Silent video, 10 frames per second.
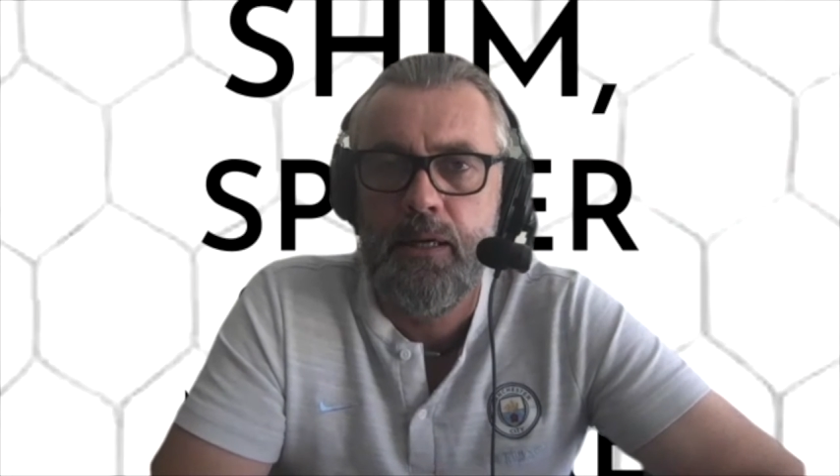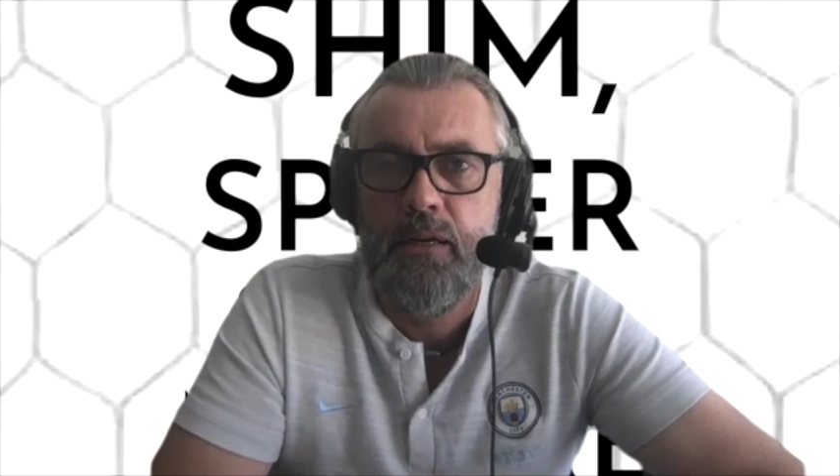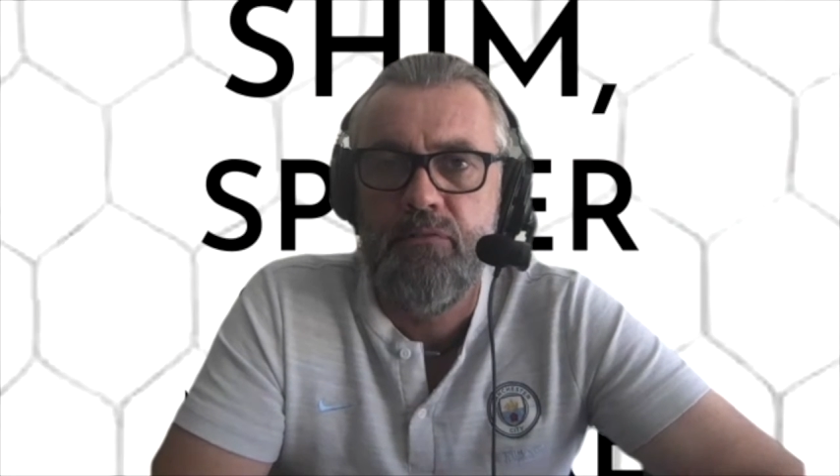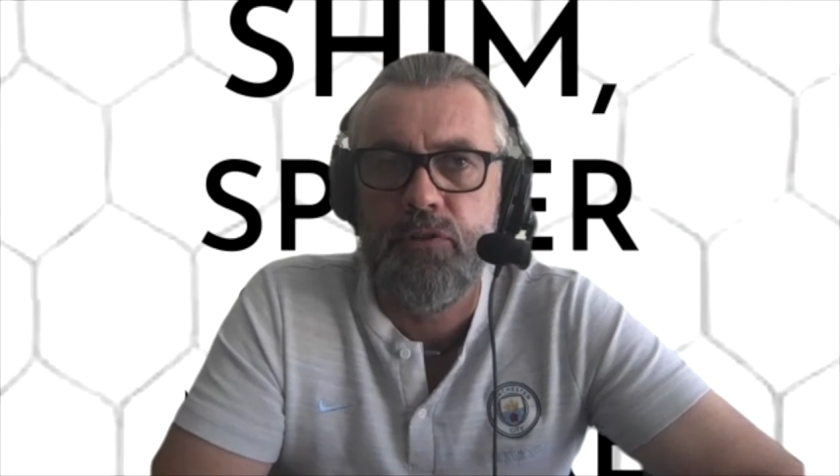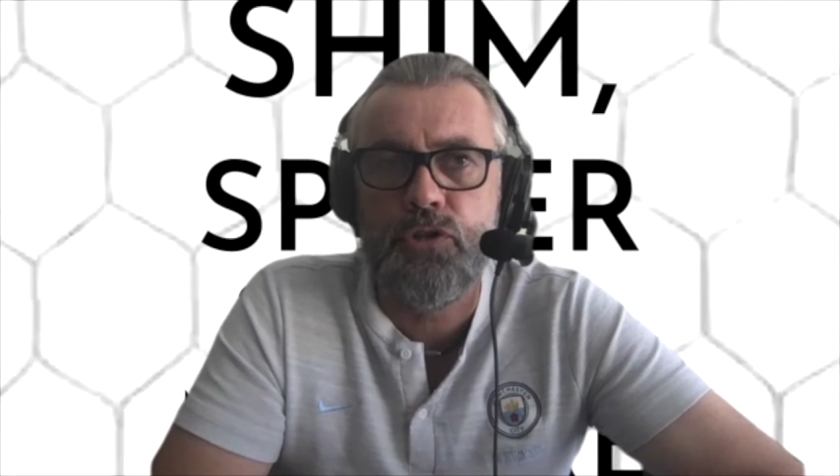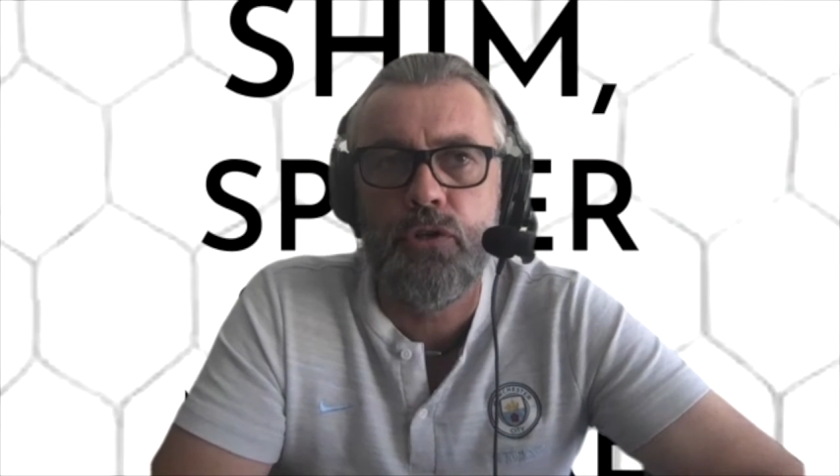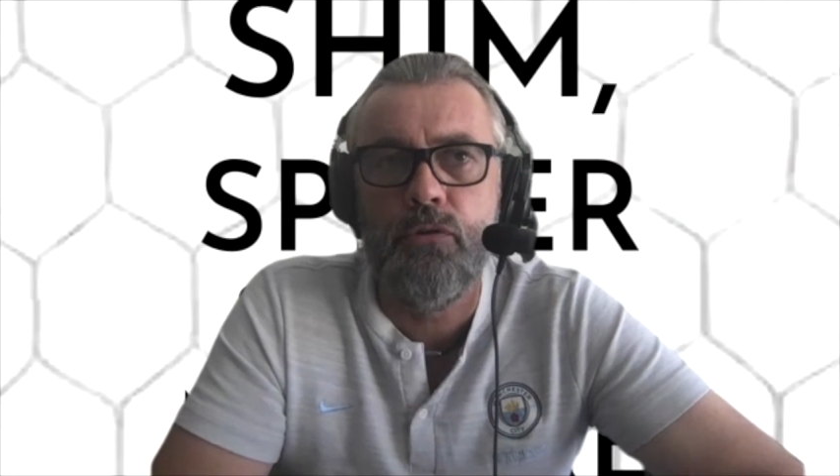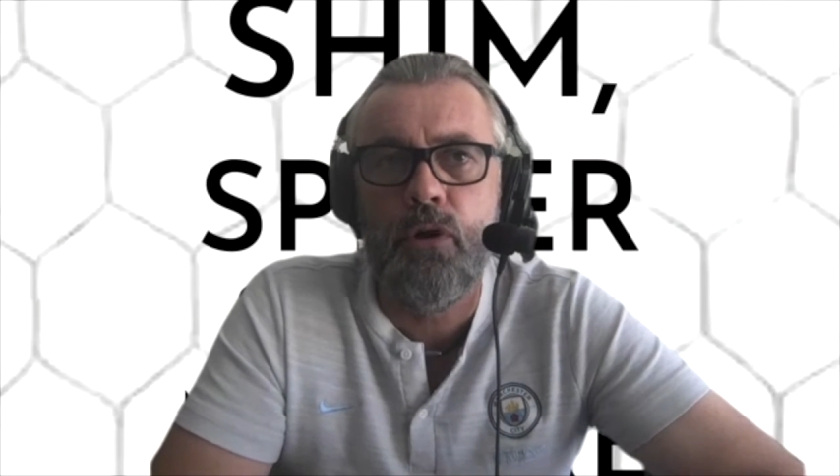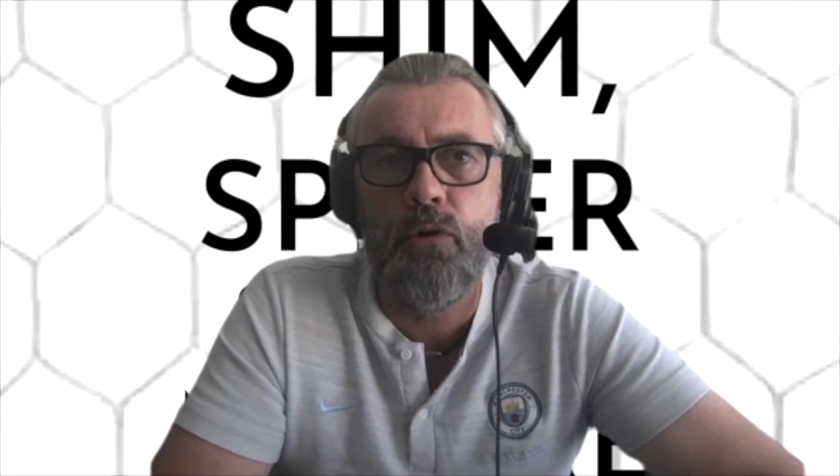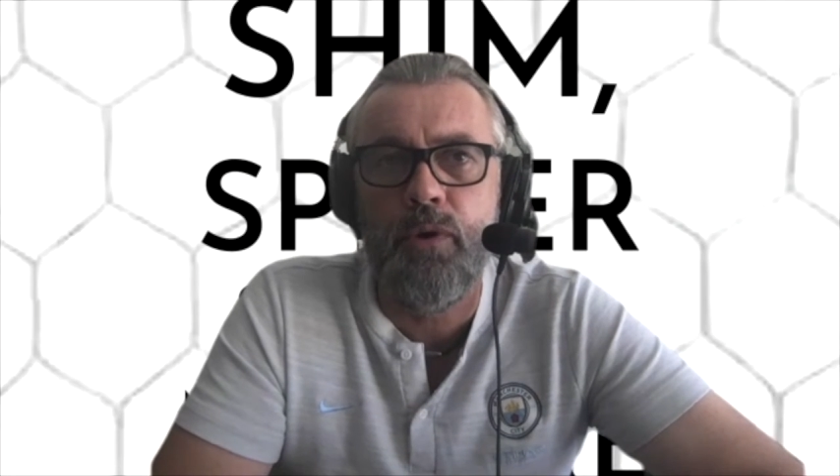For too
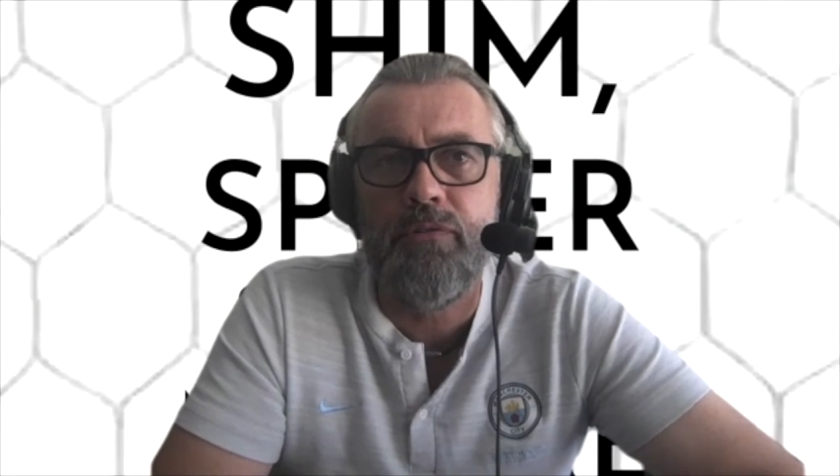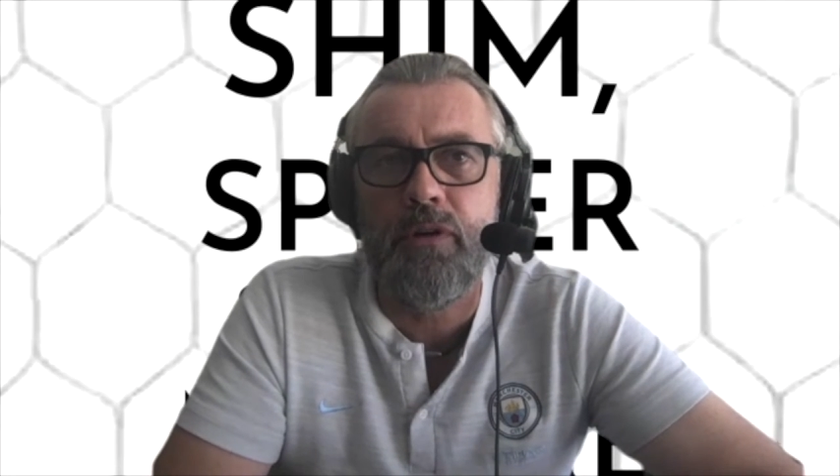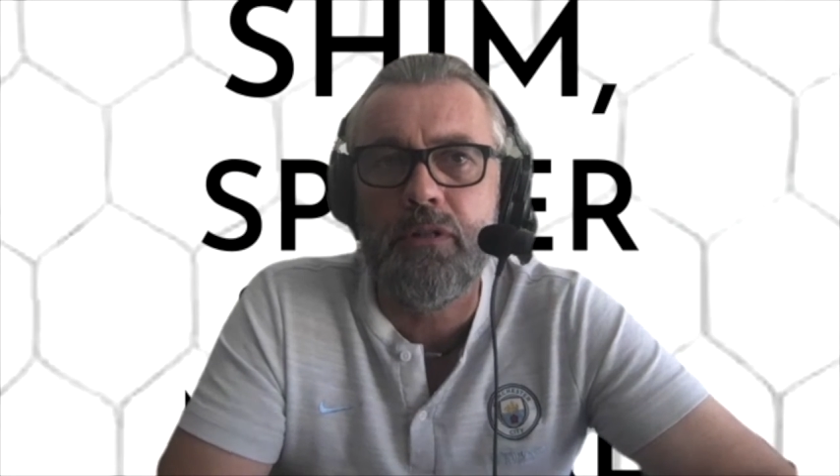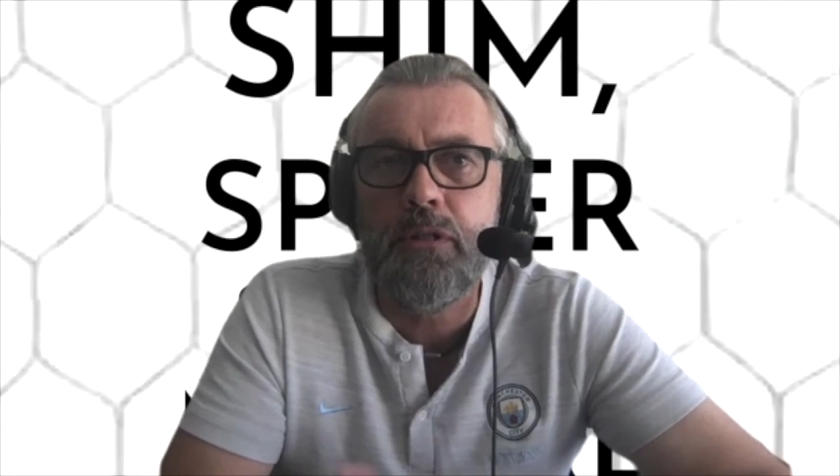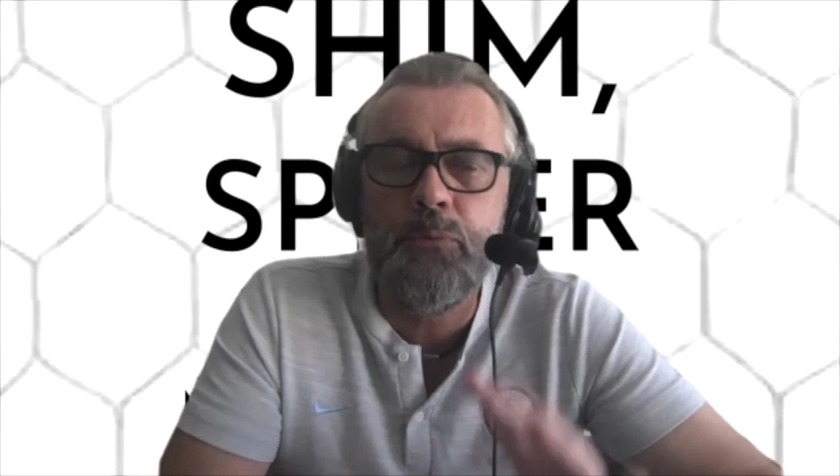long we've gone, oh,